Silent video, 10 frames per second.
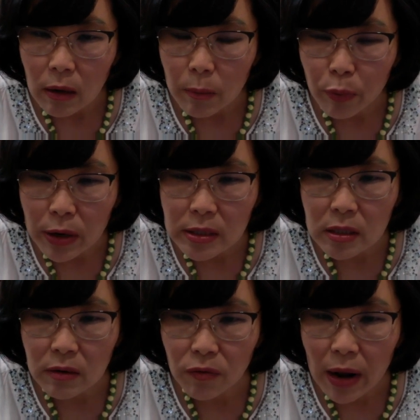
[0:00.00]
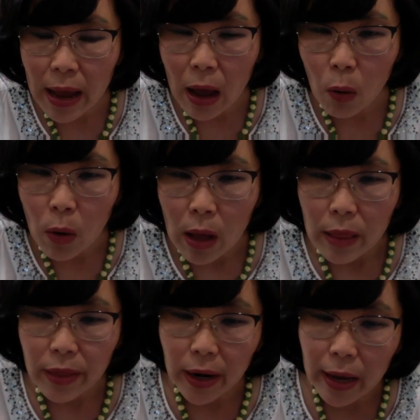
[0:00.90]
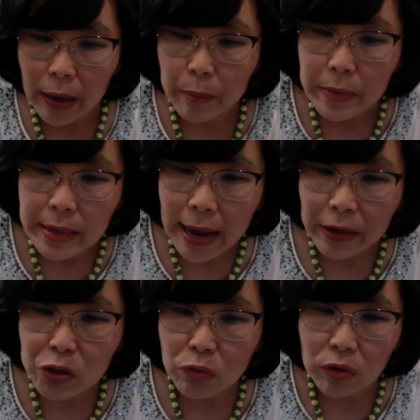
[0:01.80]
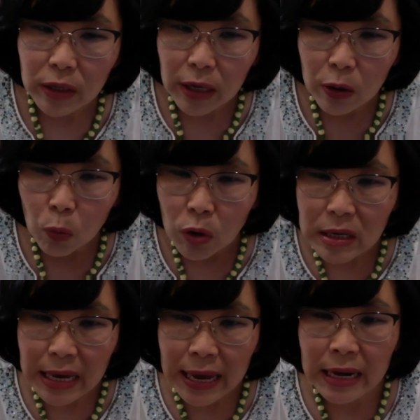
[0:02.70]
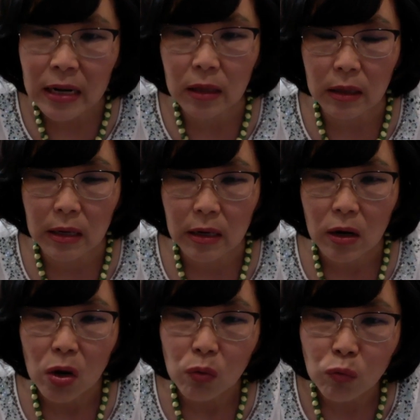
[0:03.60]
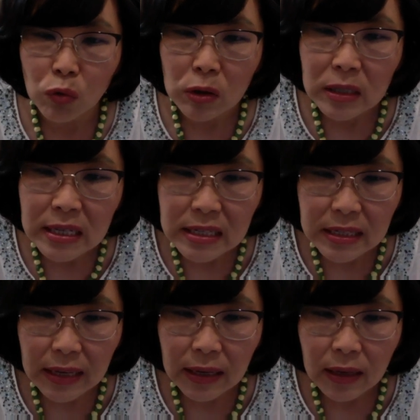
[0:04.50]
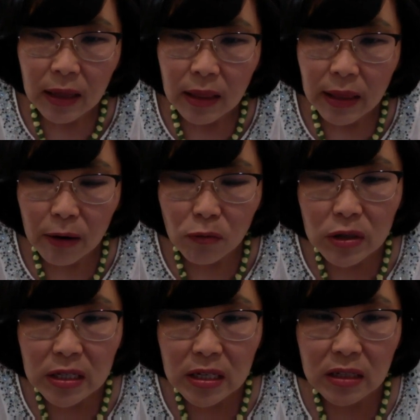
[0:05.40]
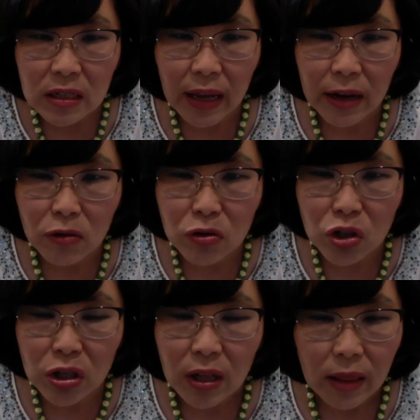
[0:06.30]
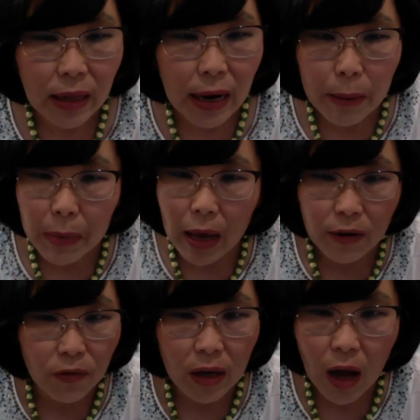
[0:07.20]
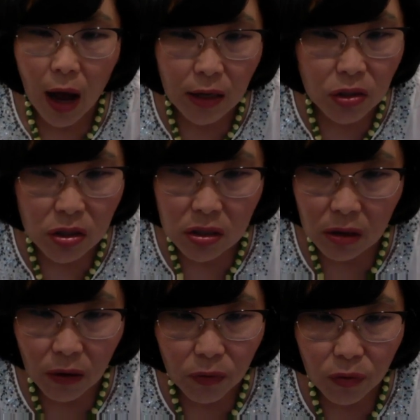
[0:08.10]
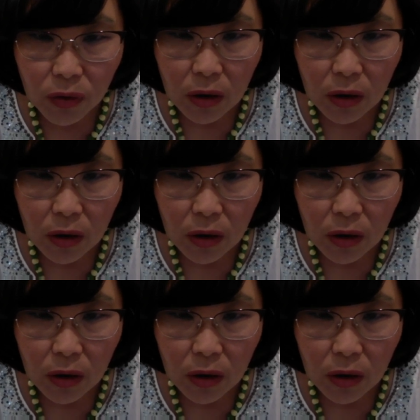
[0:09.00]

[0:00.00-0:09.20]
presence of now, that I am naturally and organically releasing that resistant energy that I'm not even conscious of.